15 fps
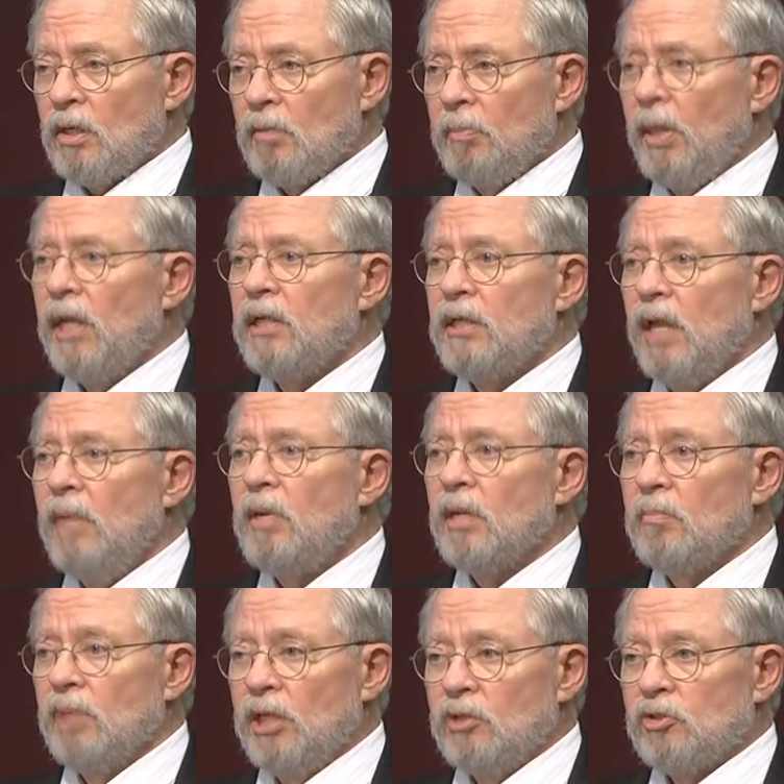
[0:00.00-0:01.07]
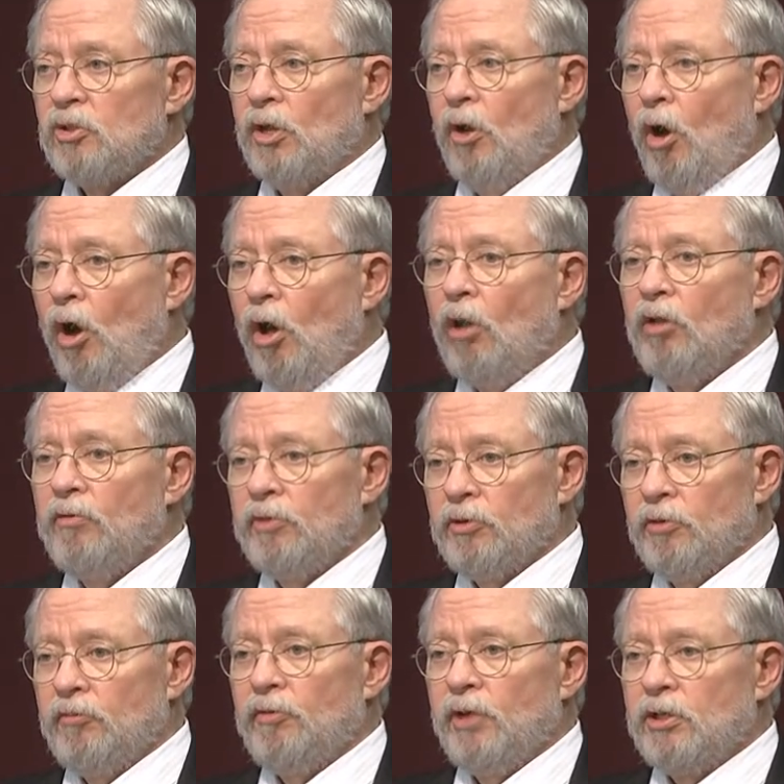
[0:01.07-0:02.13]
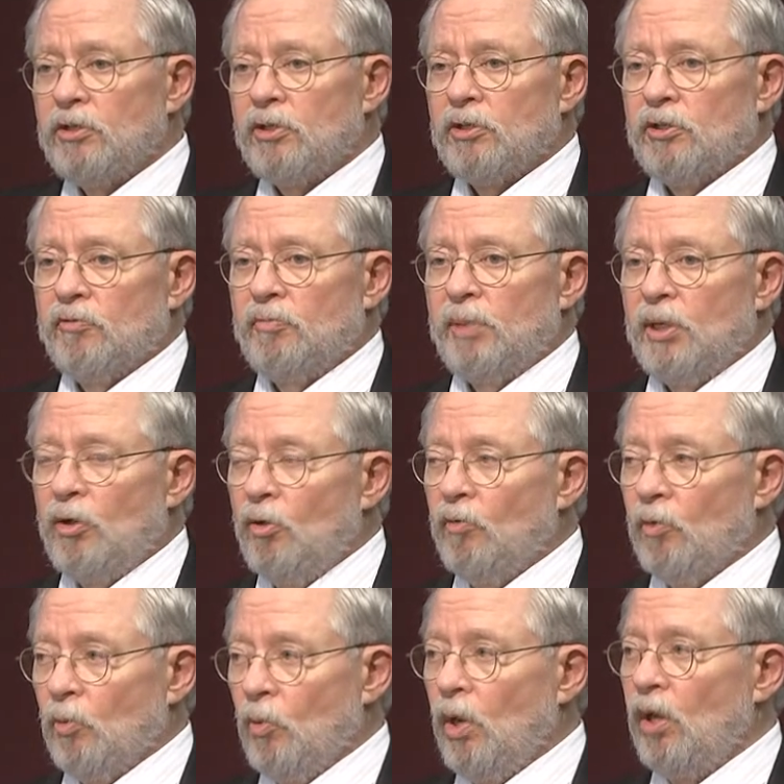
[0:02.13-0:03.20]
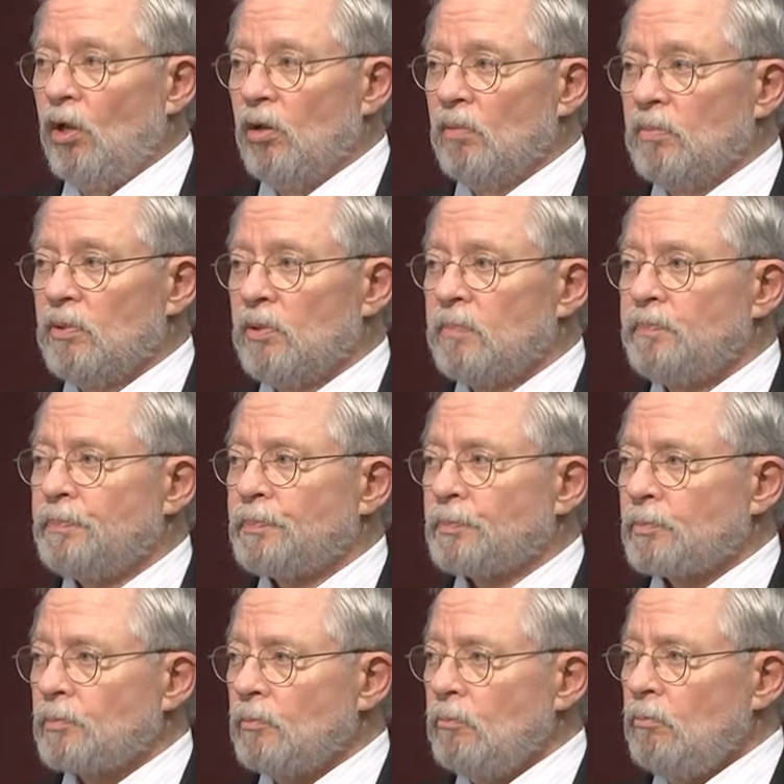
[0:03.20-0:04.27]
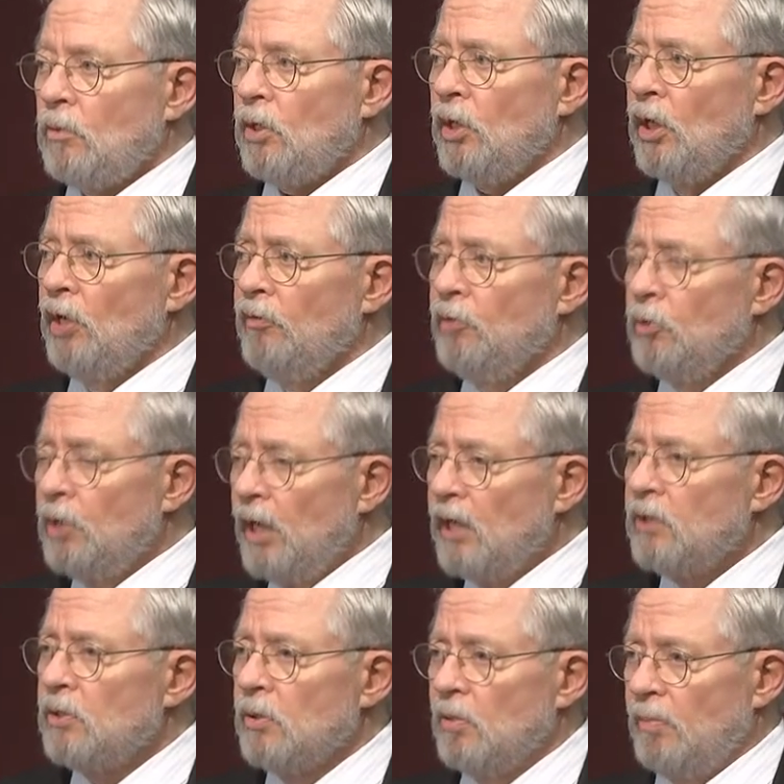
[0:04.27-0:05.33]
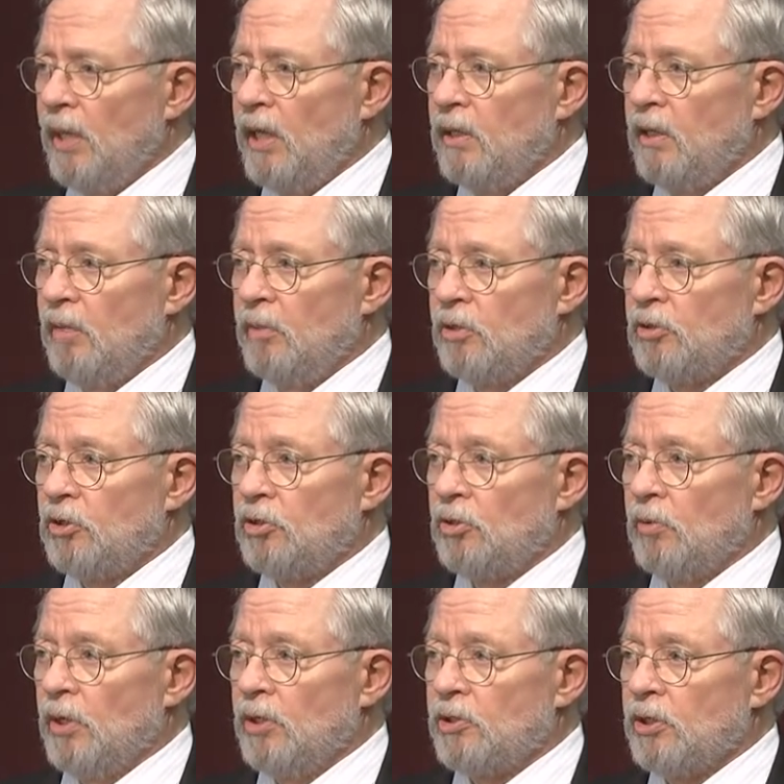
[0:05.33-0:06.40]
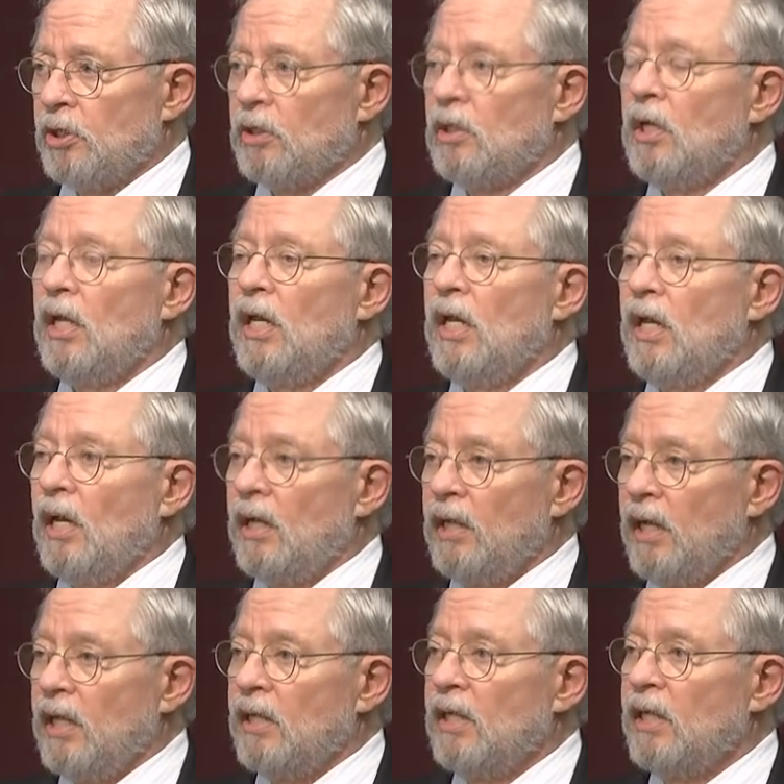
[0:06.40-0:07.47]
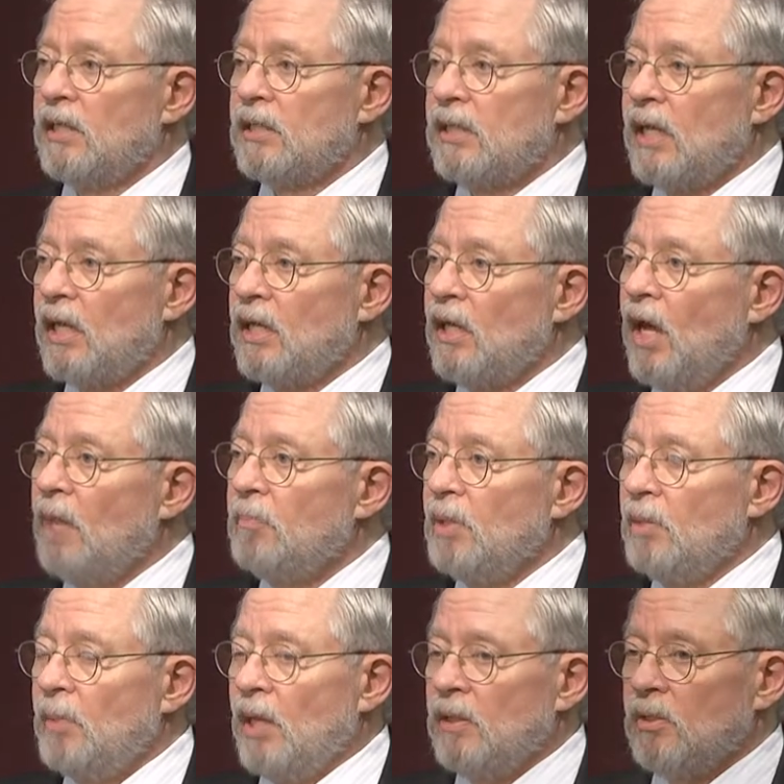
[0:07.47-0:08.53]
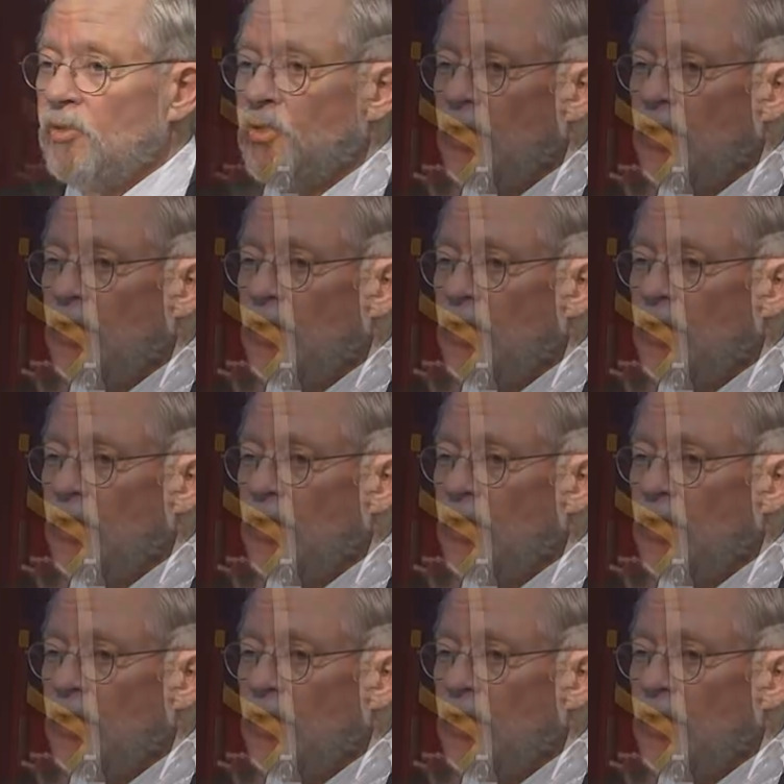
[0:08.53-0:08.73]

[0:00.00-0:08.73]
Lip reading: A pandemic means that all of your defenses have been overwhelmed. And if you get to a pandemic situation, again, it's going to not be about the